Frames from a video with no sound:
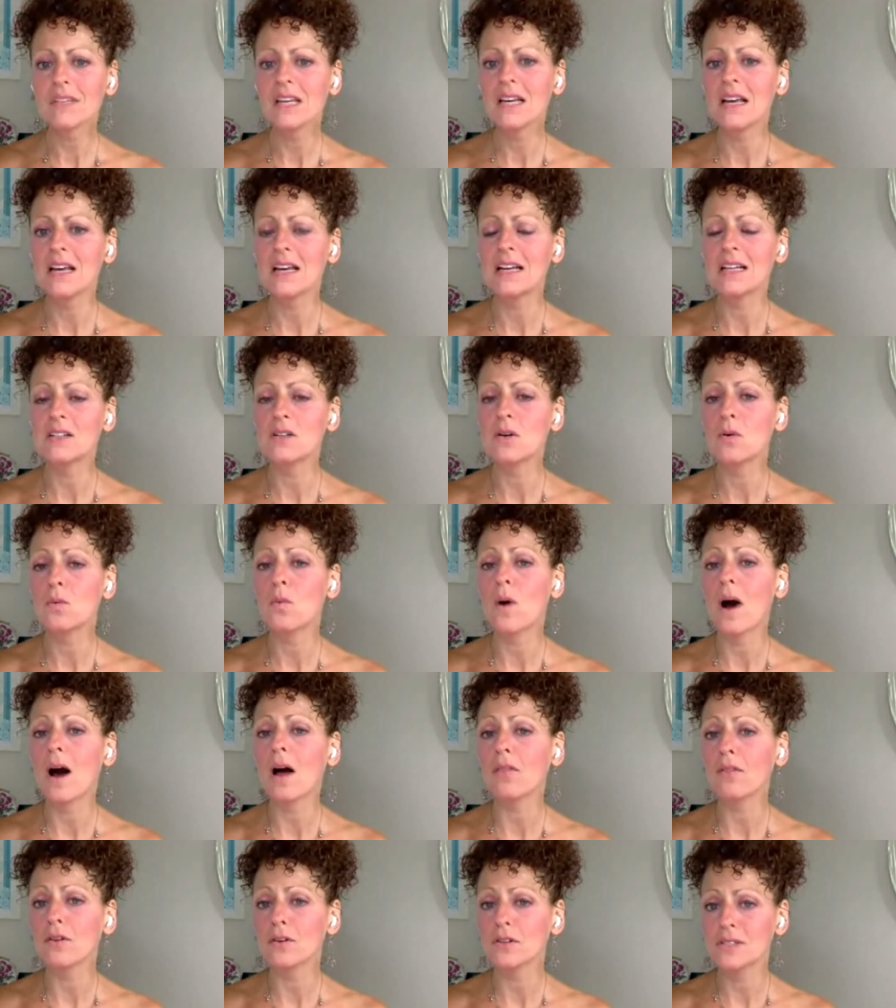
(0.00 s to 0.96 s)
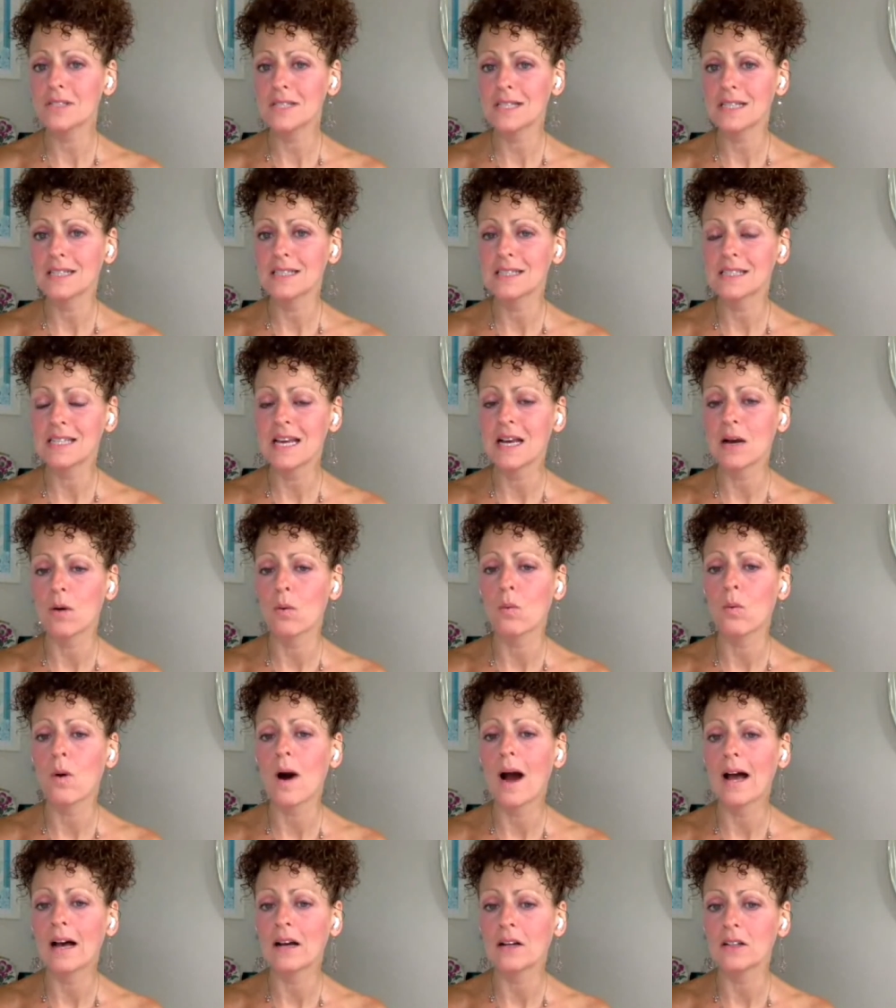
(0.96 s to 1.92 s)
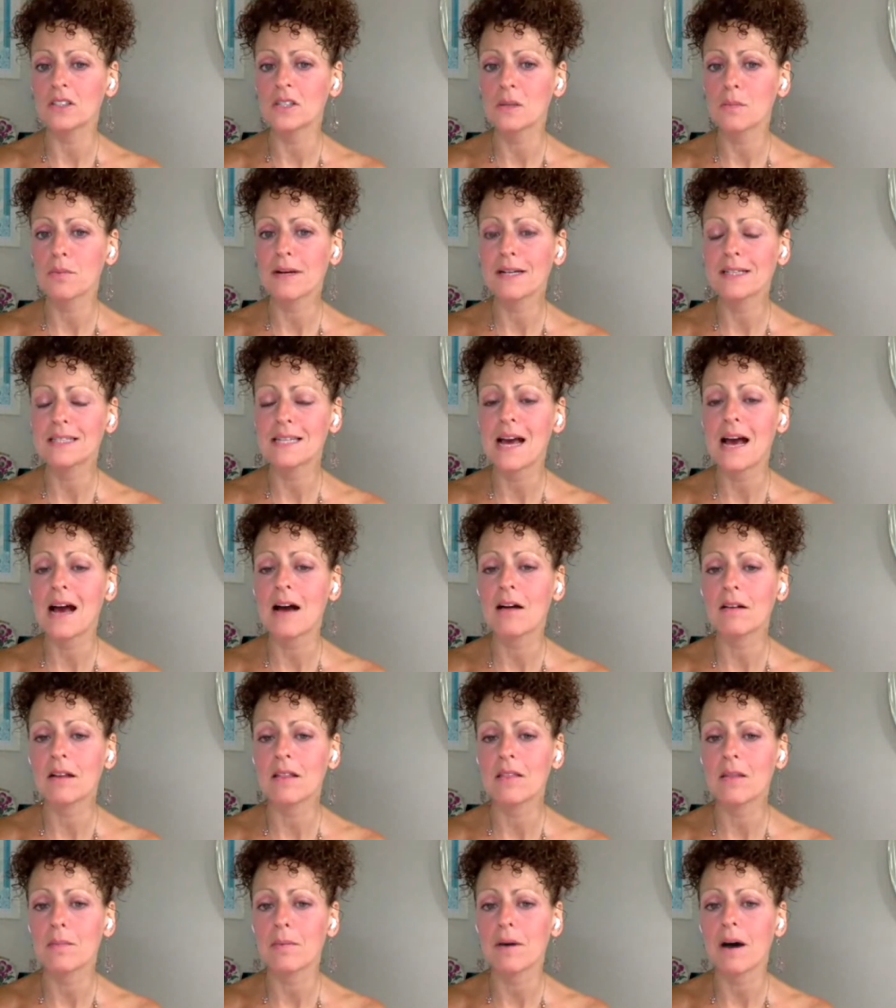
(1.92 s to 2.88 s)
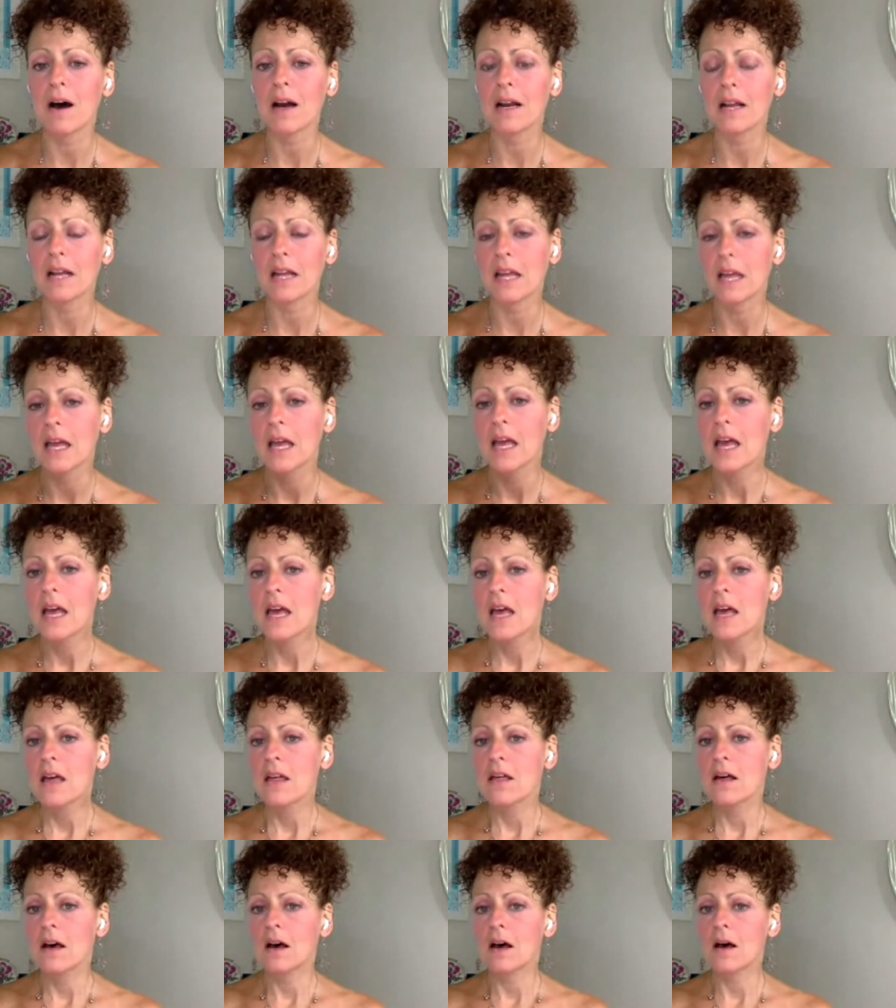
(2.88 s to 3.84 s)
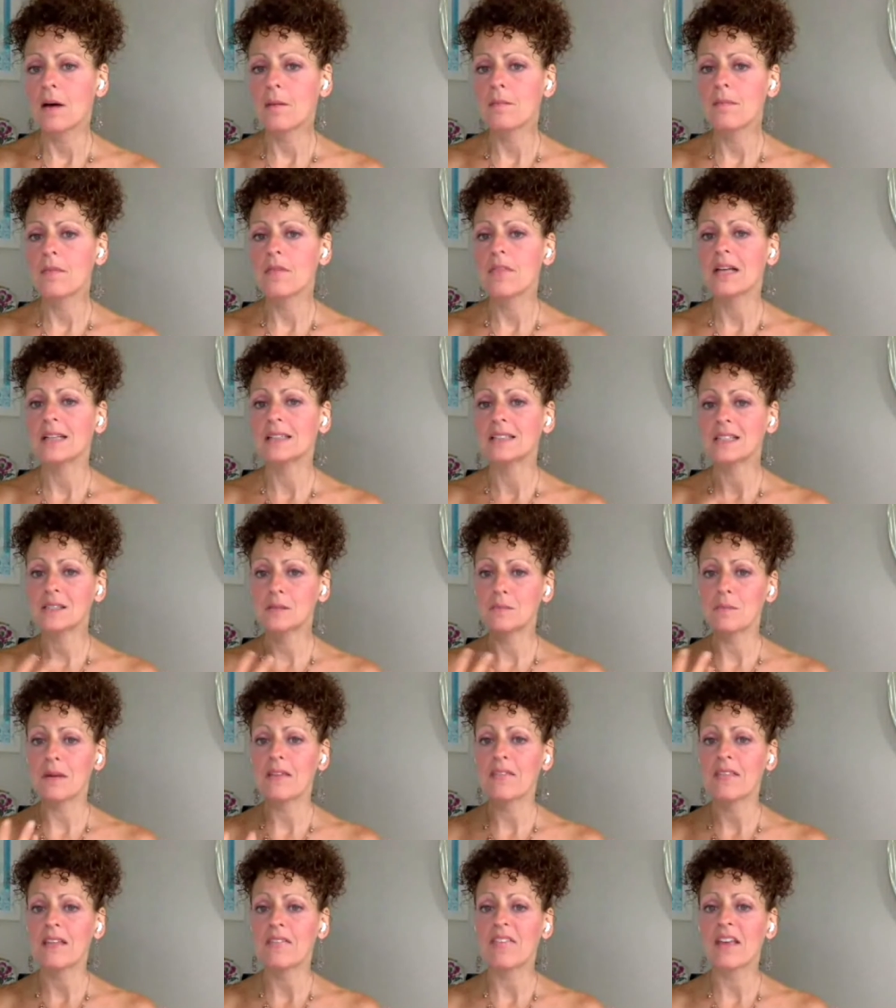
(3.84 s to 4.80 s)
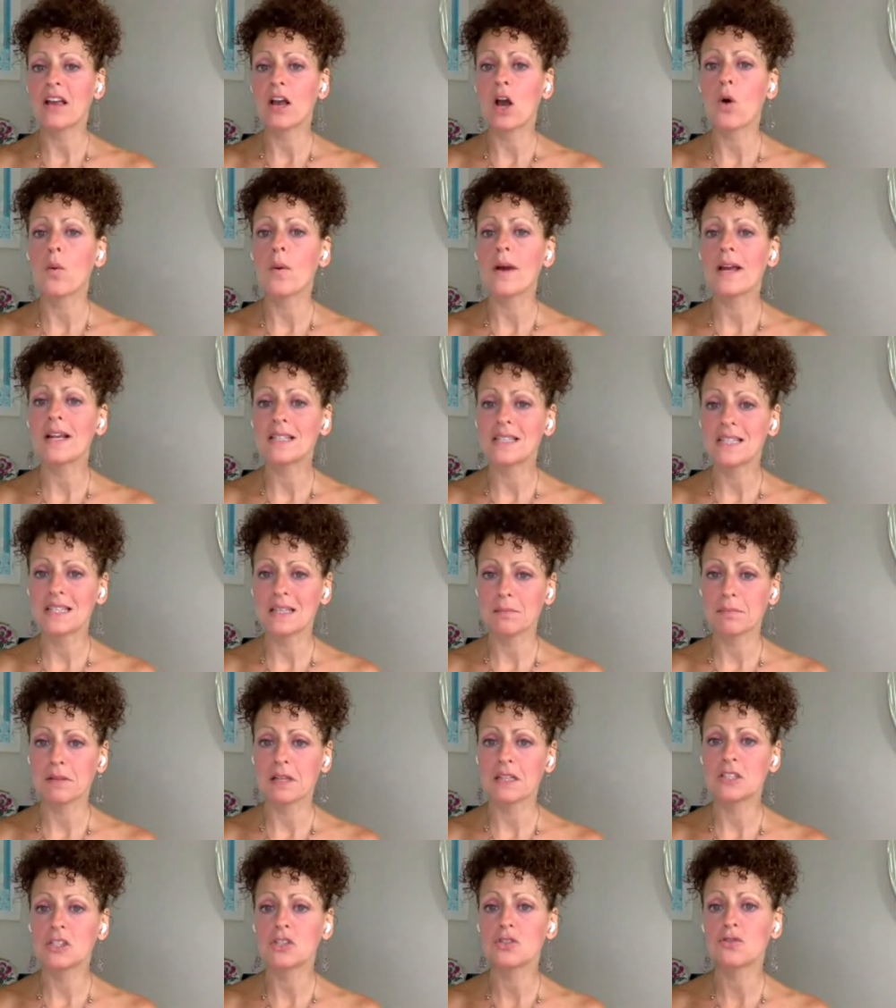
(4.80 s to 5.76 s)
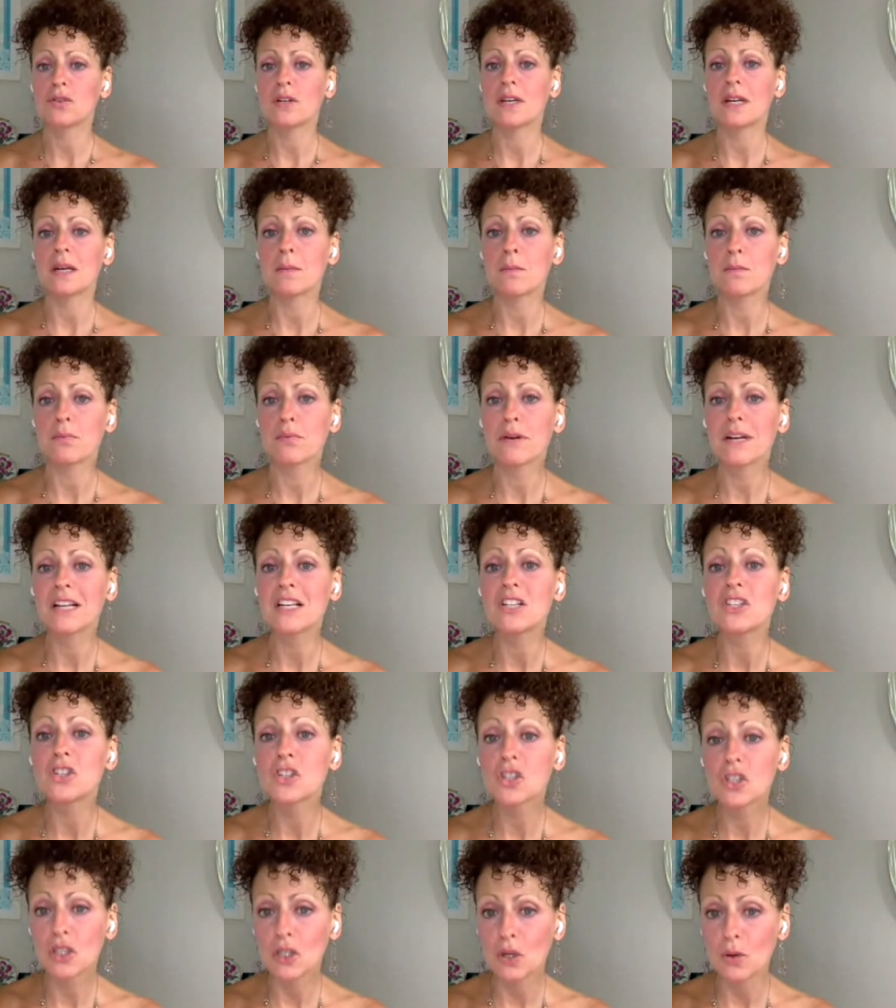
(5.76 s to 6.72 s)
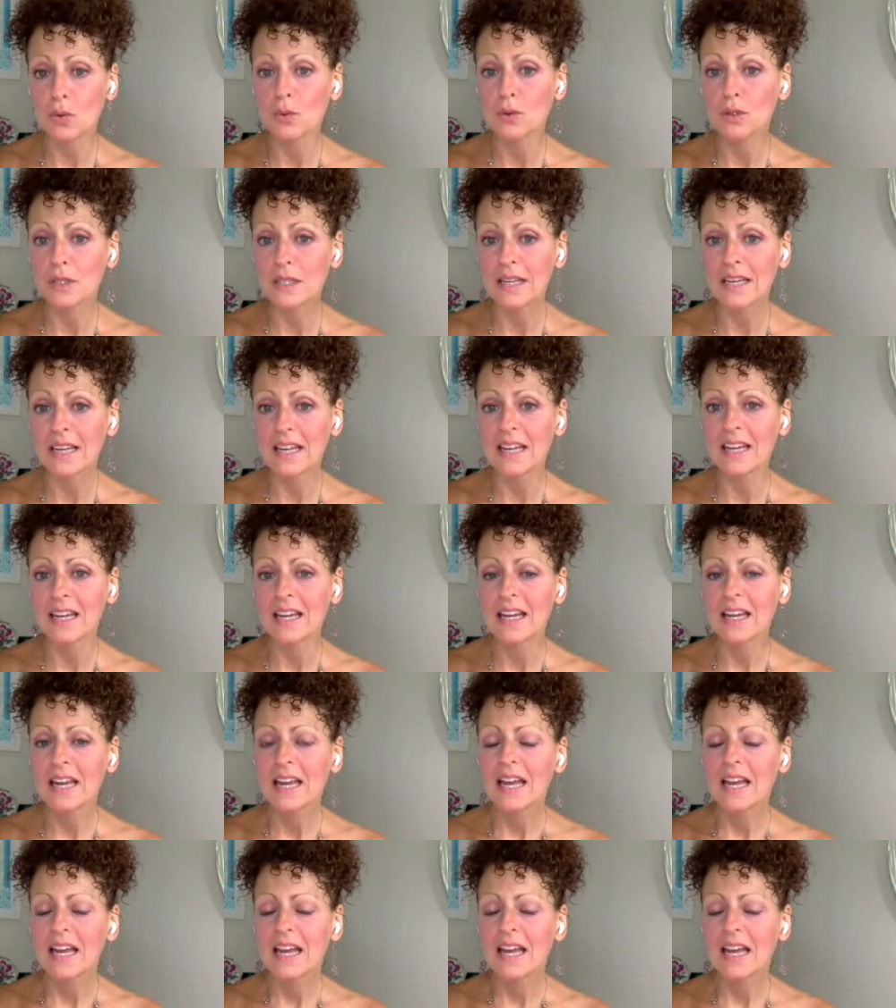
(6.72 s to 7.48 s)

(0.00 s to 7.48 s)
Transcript: And while those things take a while to break down in the body, um, that does mean that they go into the bloodstream pretty slowly.